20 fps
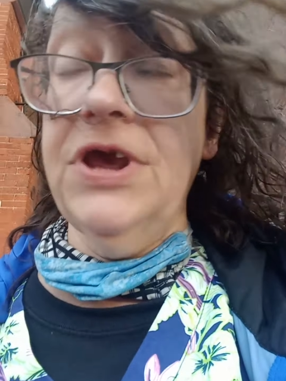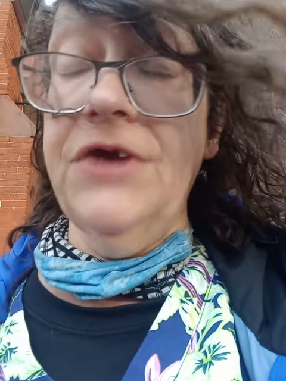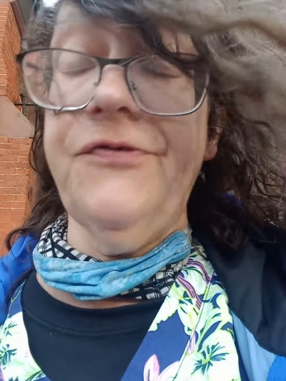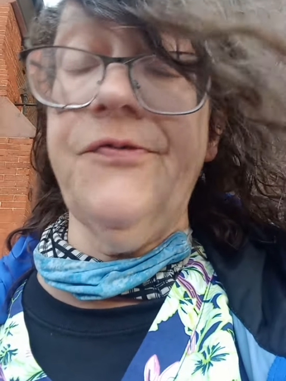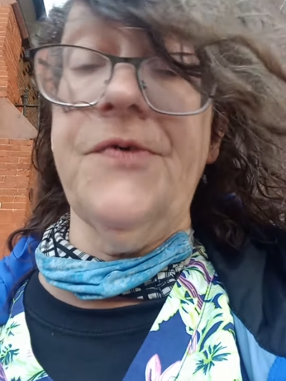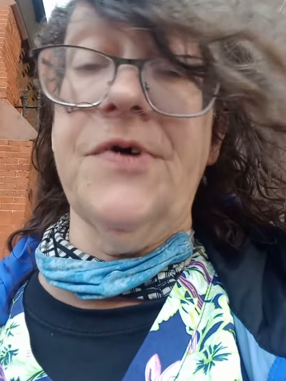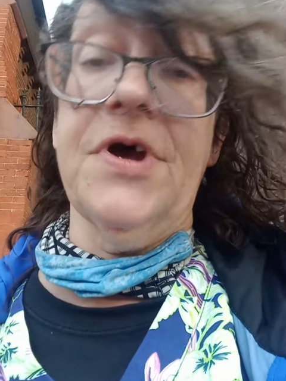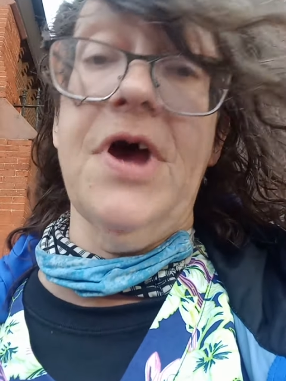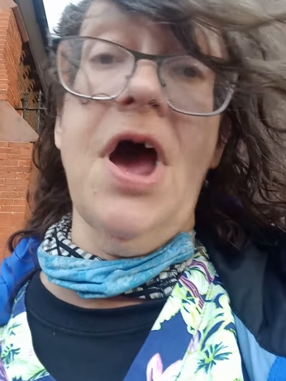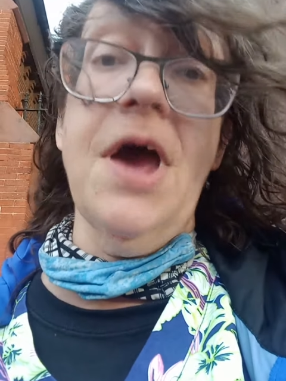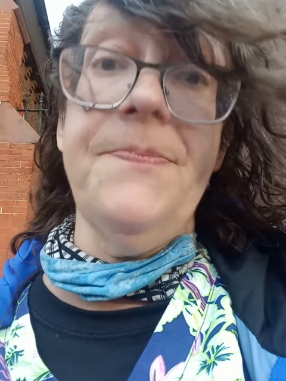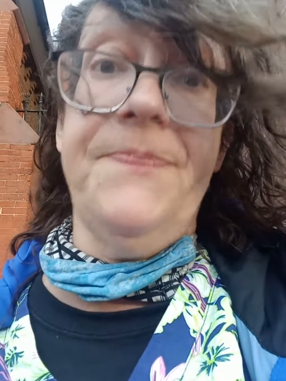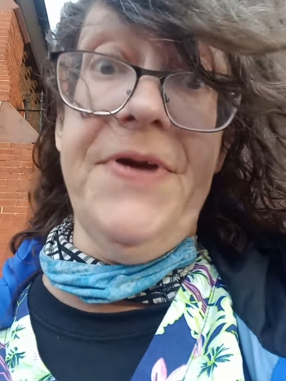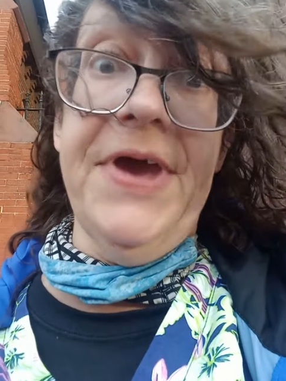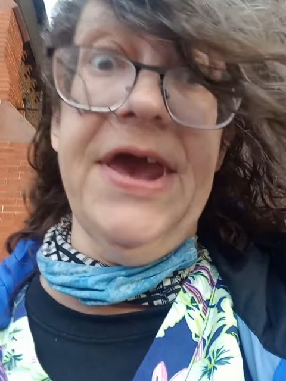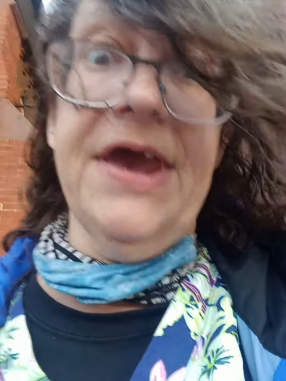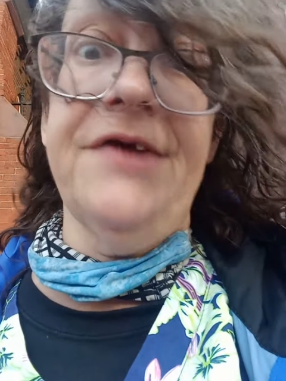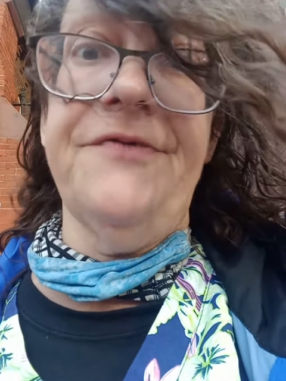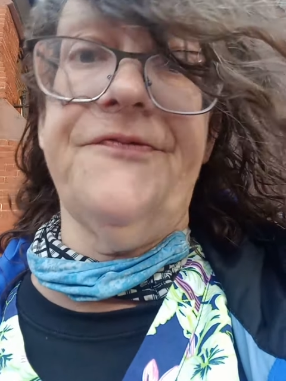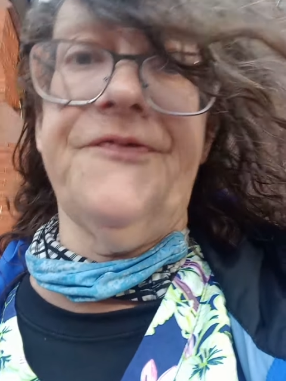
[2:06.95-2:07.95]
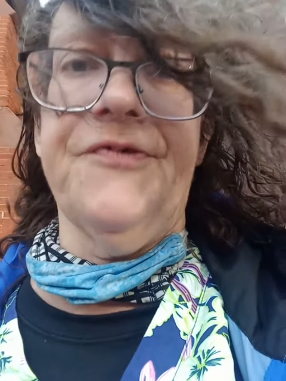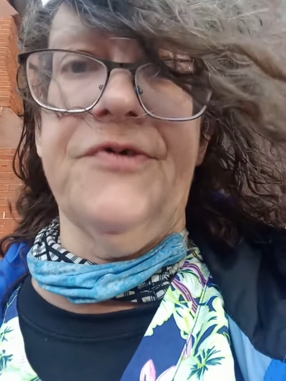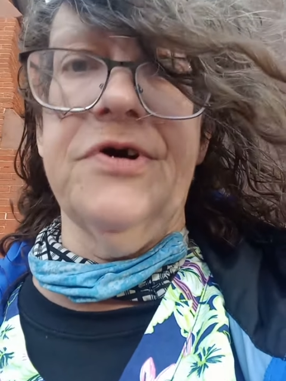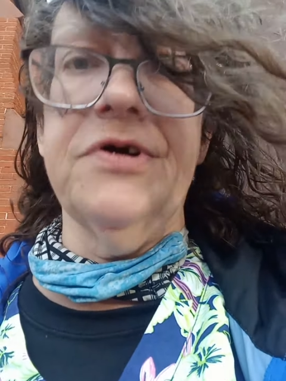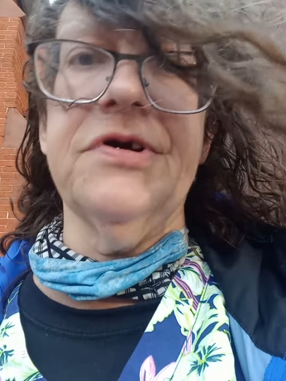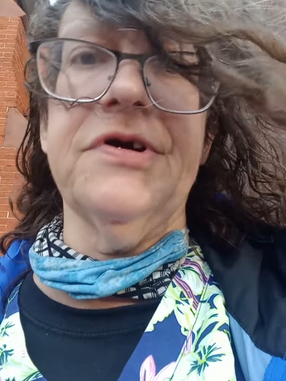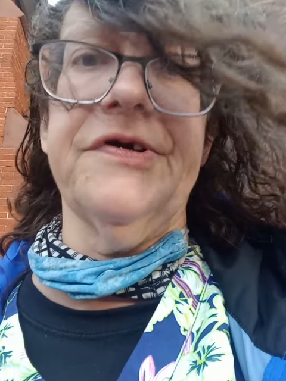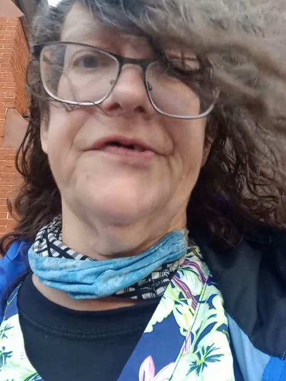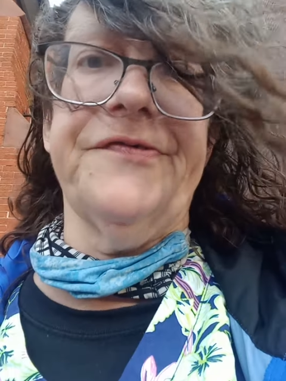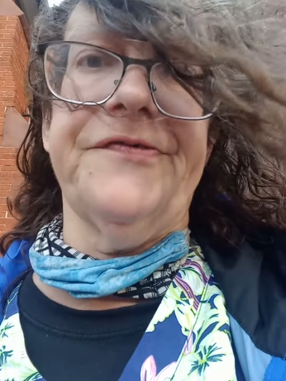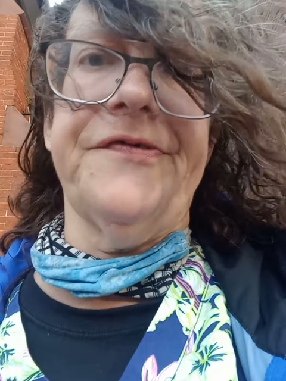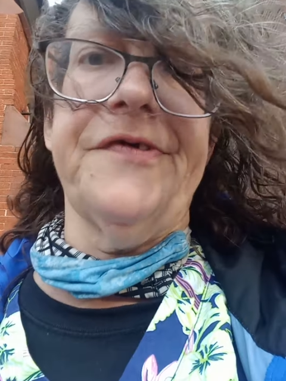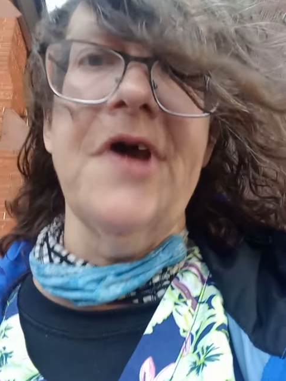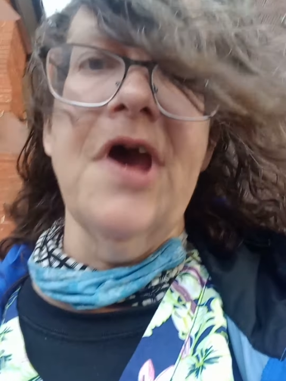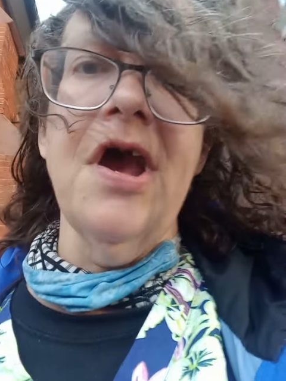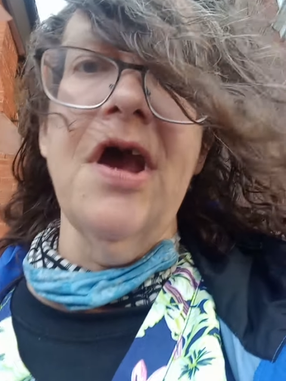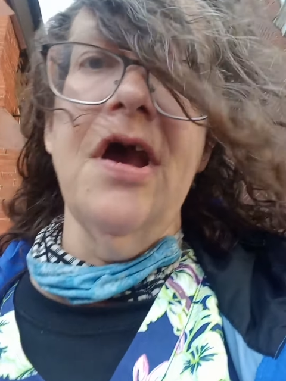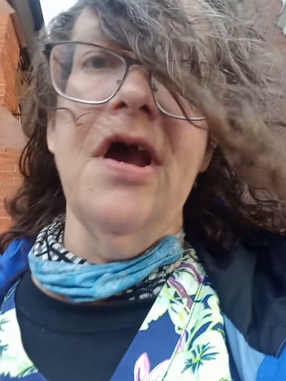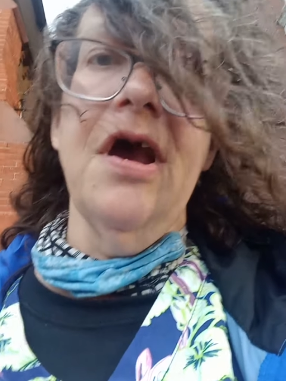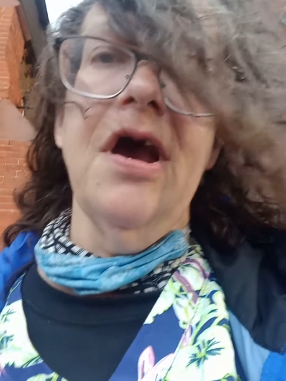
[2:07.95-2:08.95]
Guess what? I paid for it because
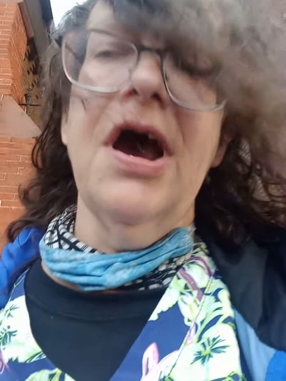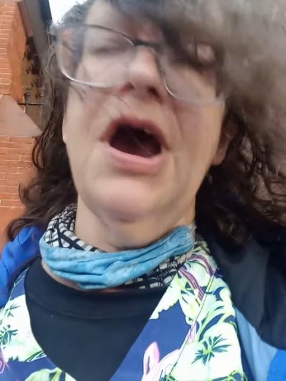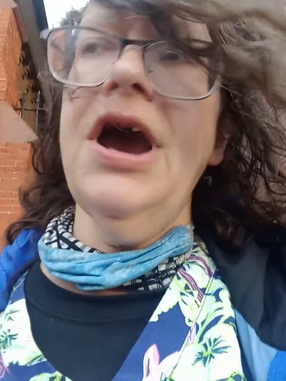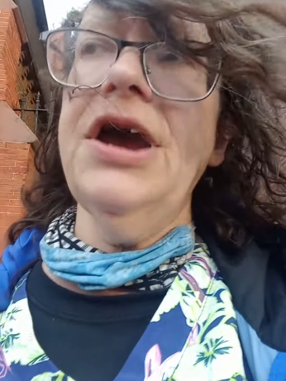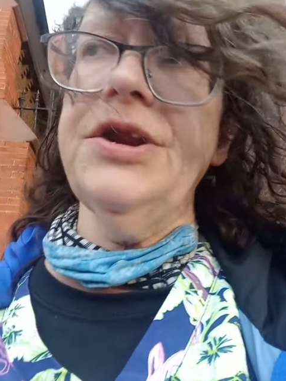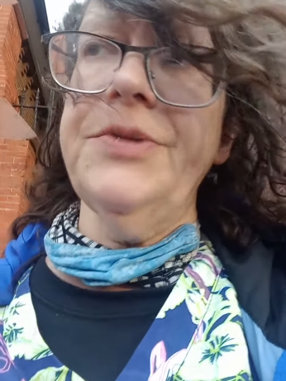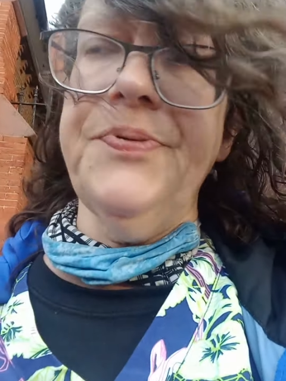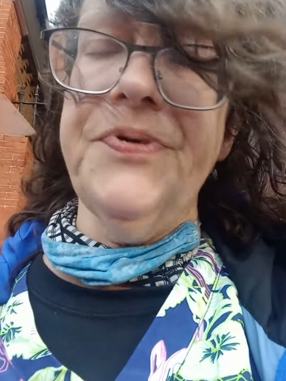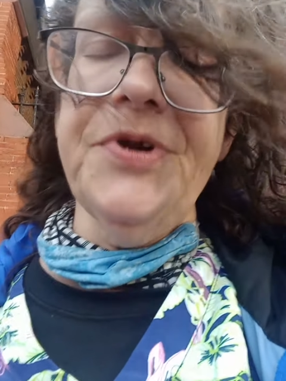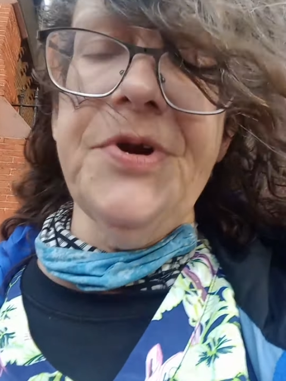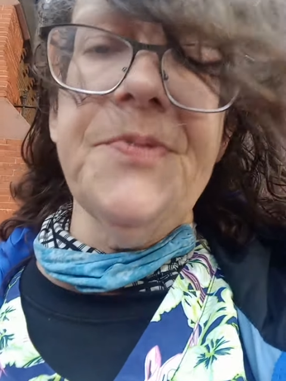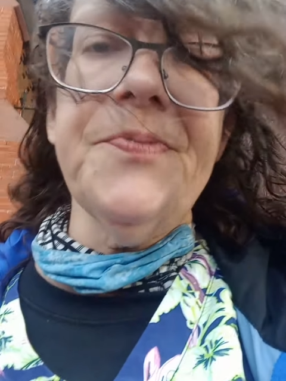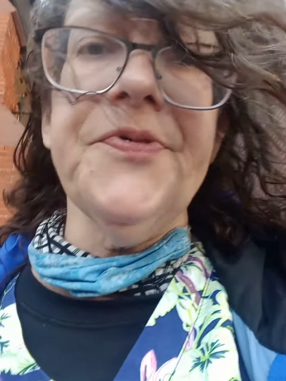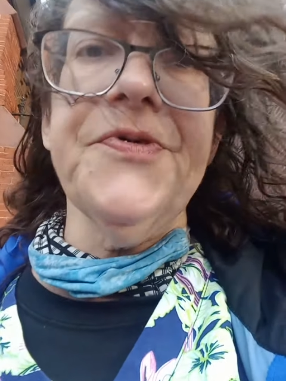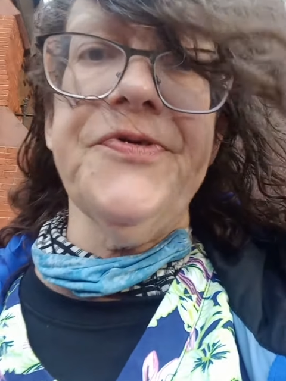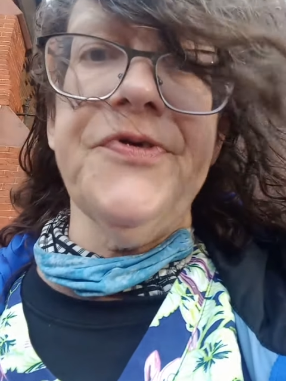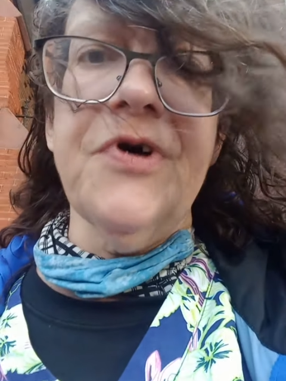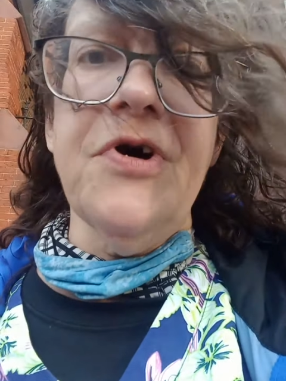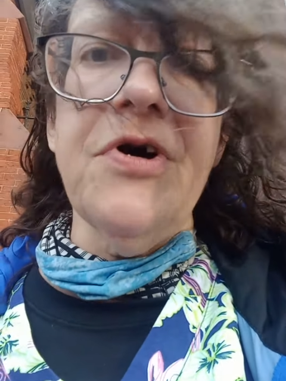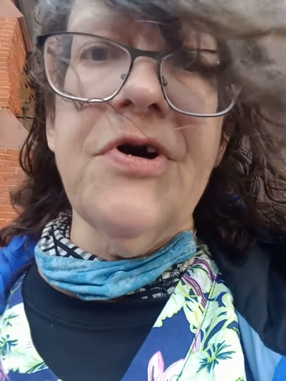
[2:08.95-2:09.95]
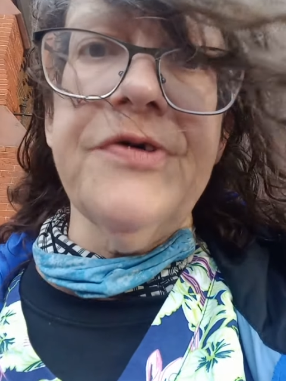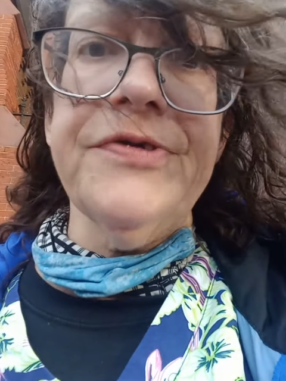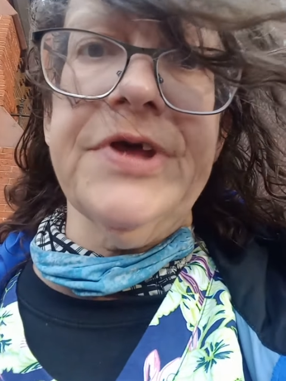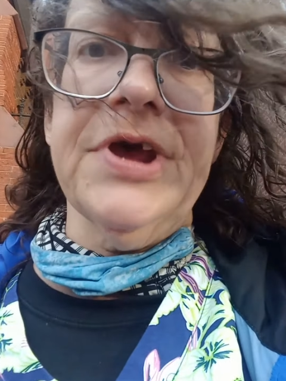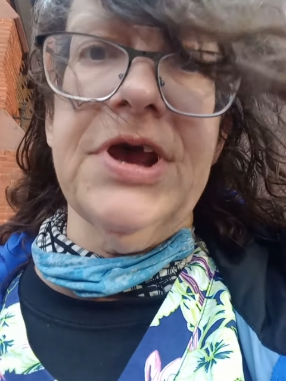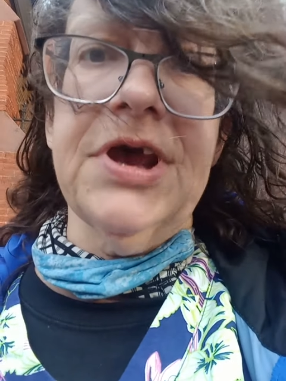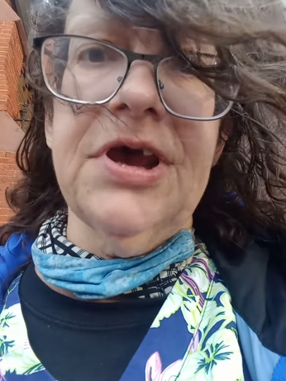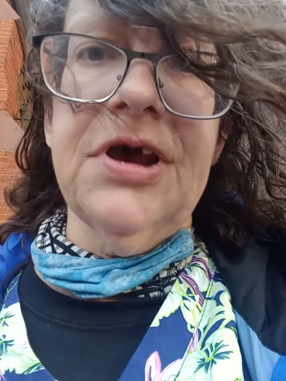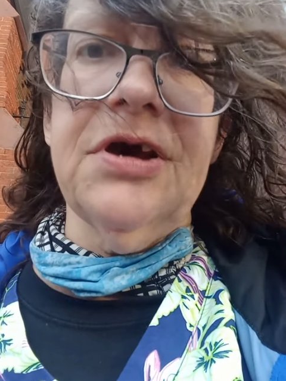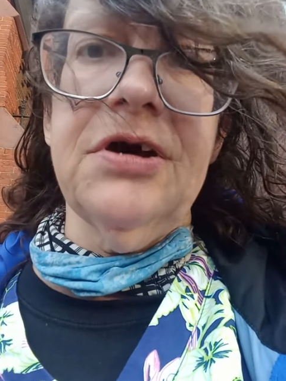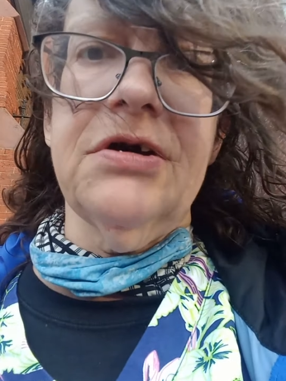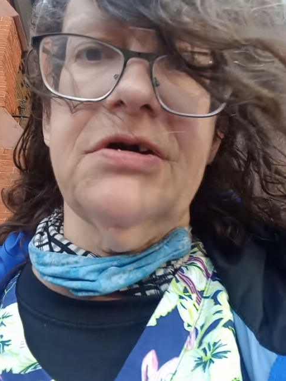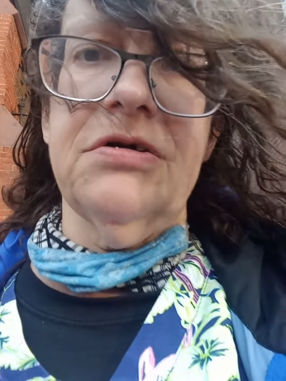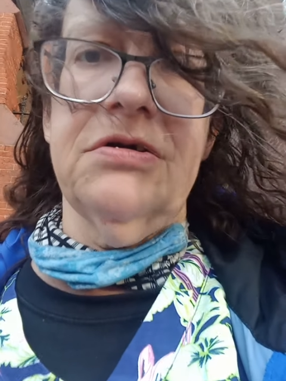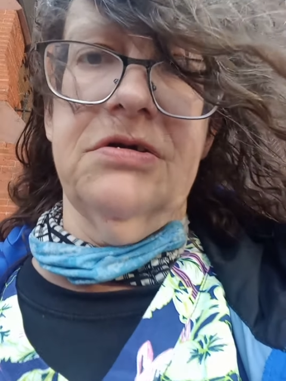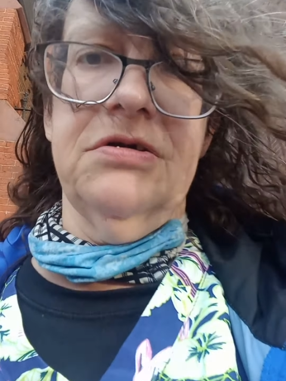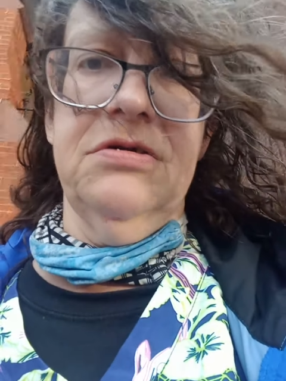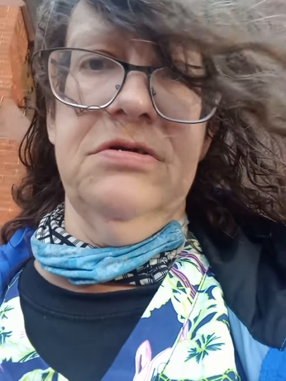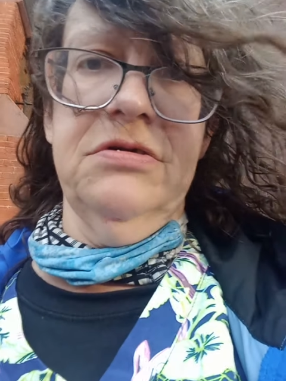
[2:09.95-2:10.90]
I had to put up with all the hell.